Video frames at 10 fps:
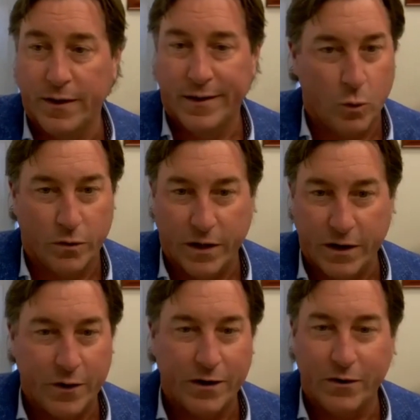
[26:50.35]
What do they
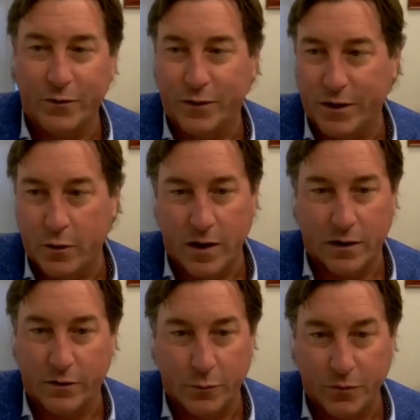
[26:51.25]
know how to do? They know how to do